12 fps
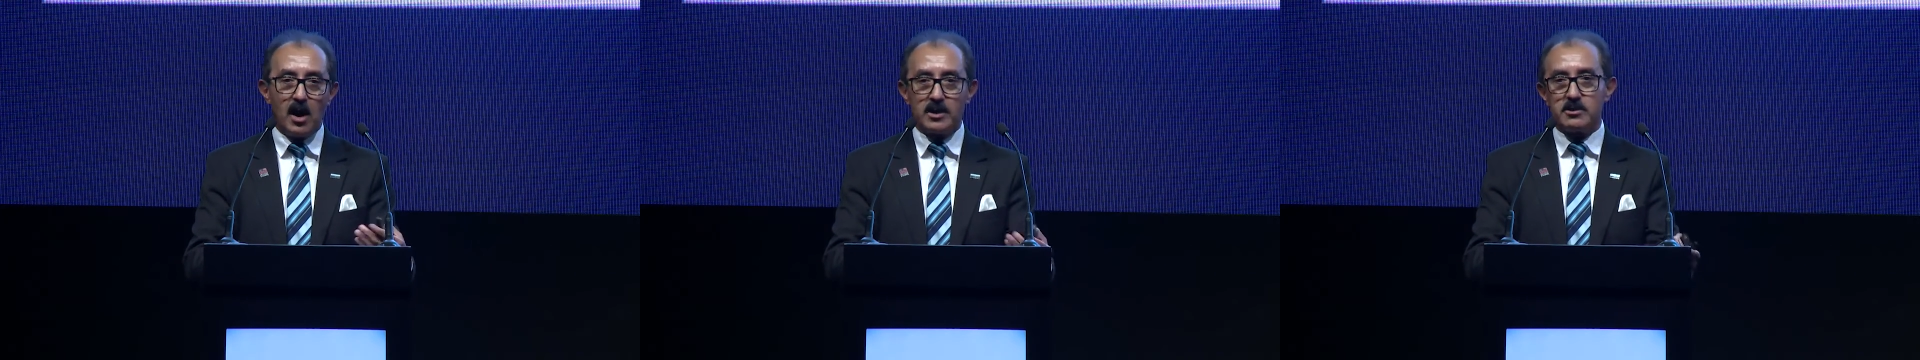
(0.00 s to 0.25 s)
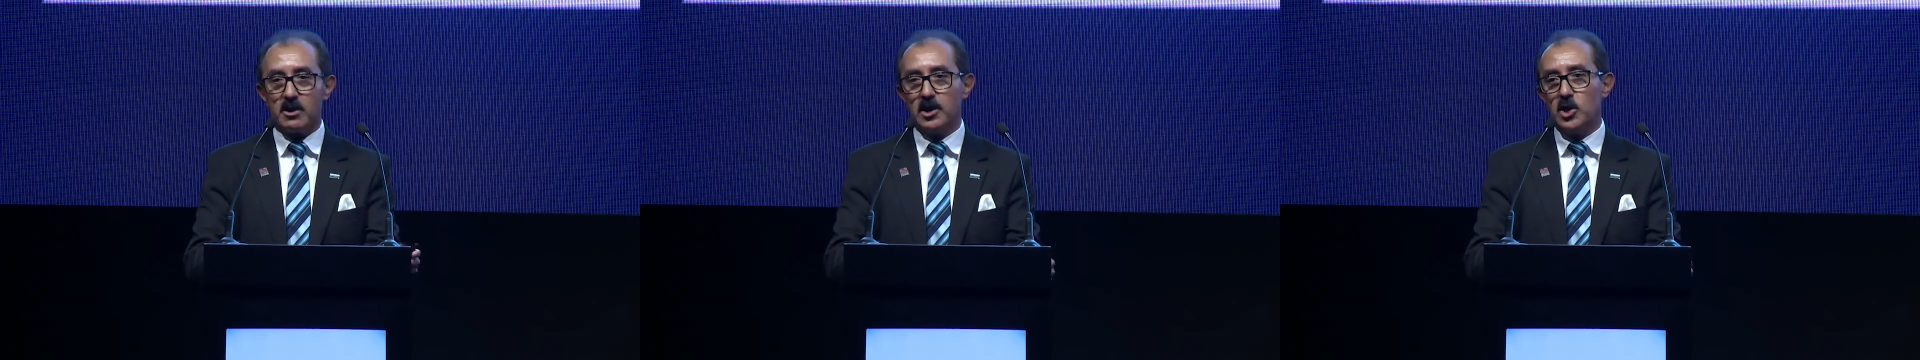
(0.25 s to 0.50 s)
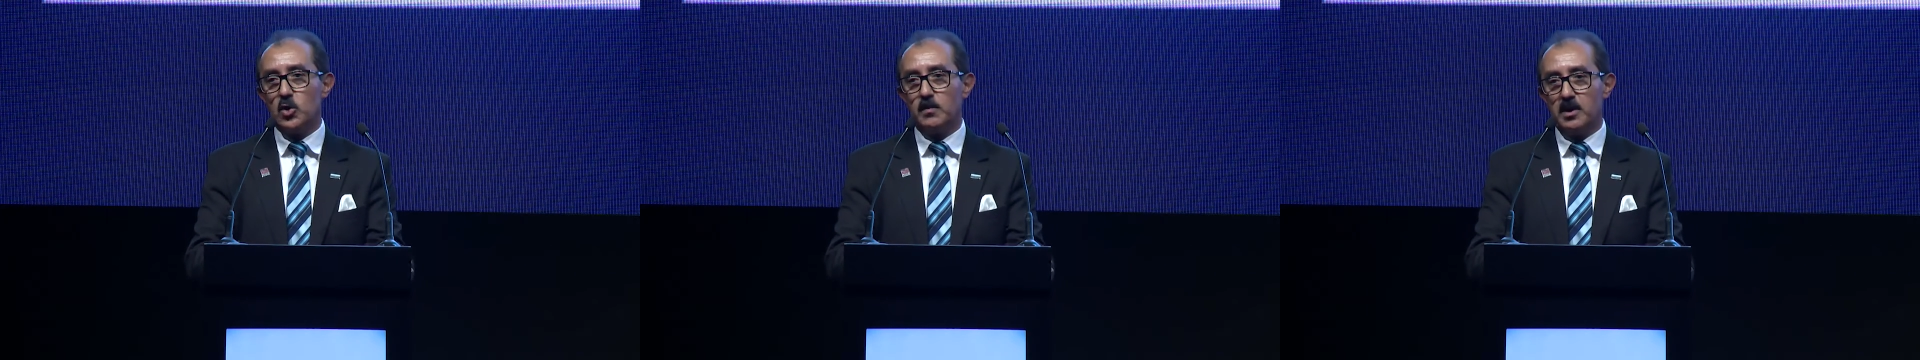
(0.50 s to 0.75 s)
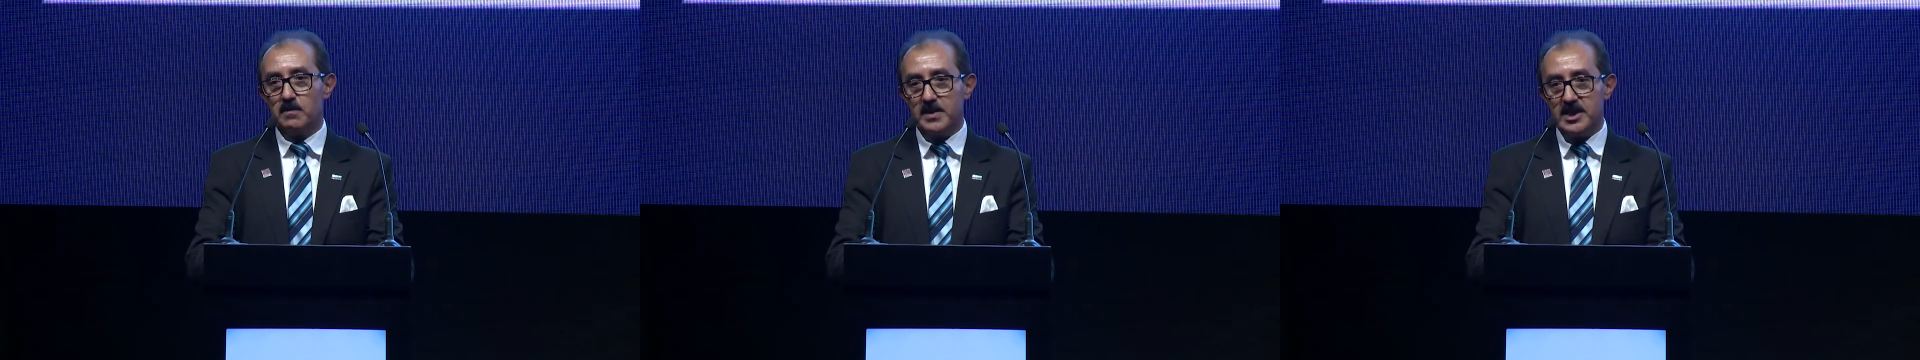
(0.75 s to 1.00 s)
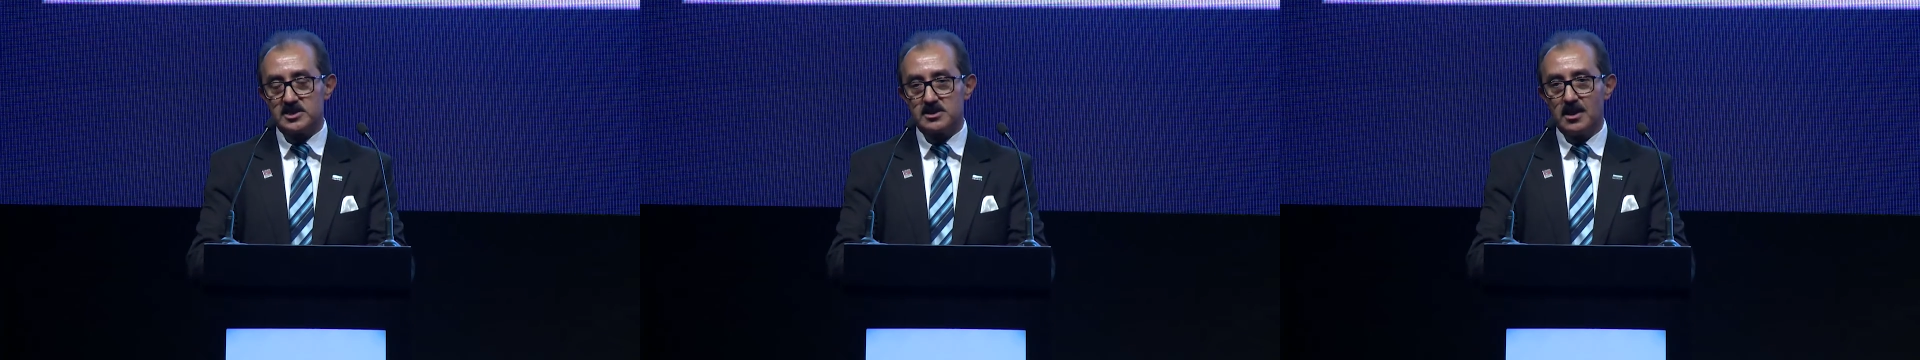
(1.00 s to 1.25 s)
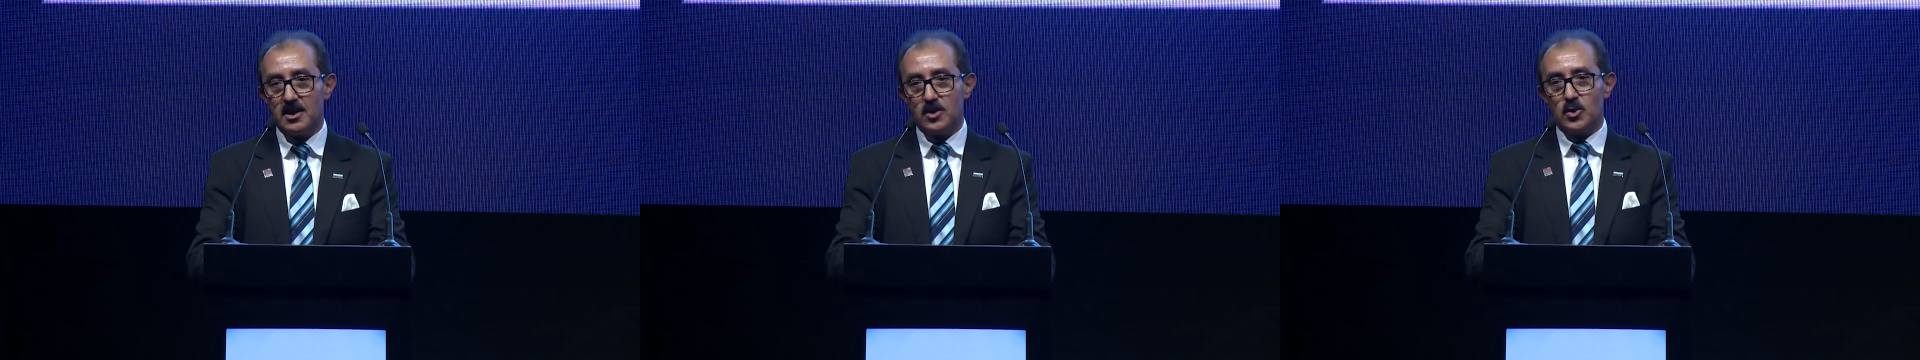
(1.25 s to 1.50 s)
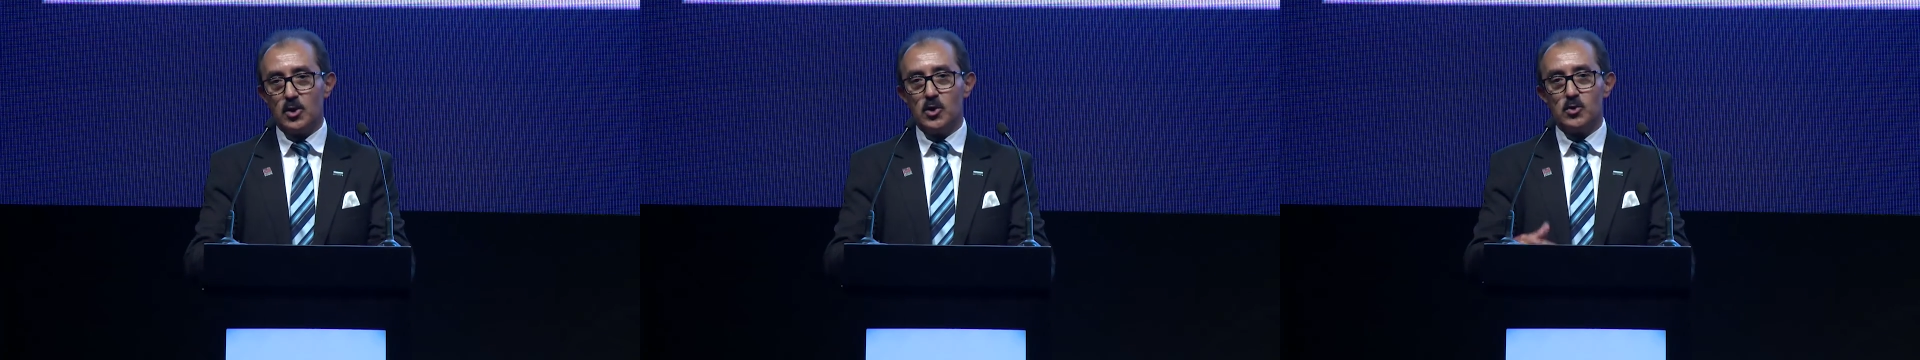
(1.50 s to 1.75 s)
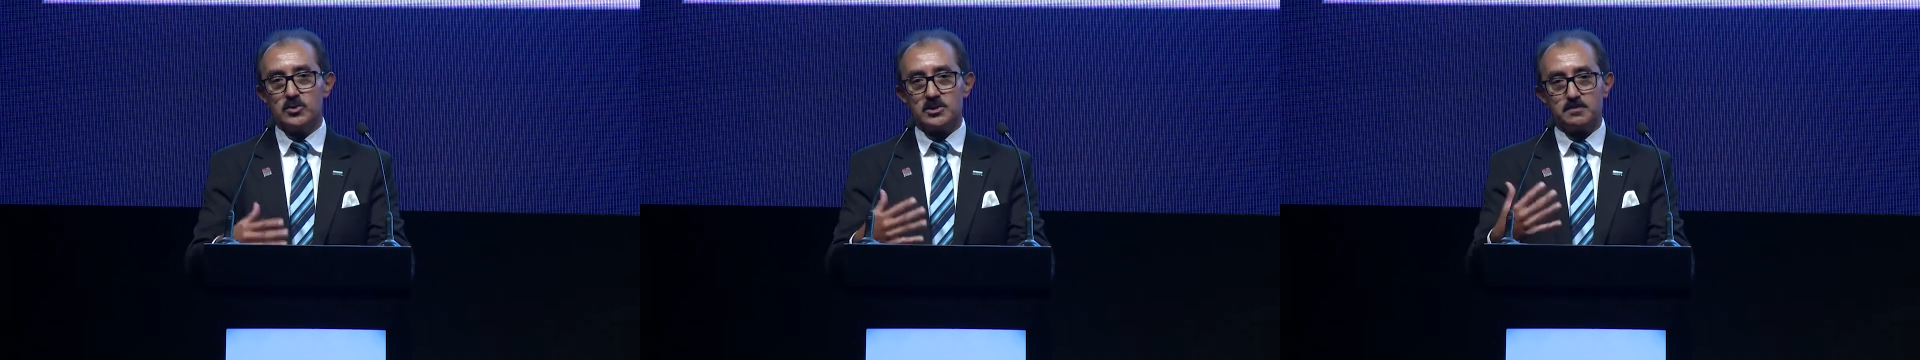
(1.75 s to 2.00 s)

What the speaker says: other renewable means to use